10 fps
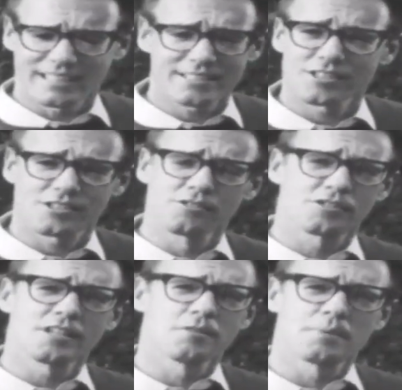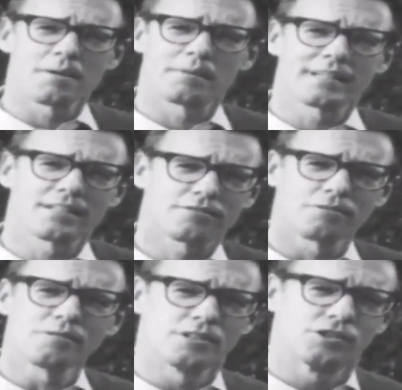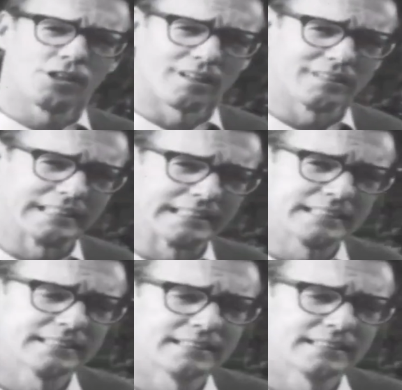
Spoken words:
I just don't seem to be able to get through to Charlie.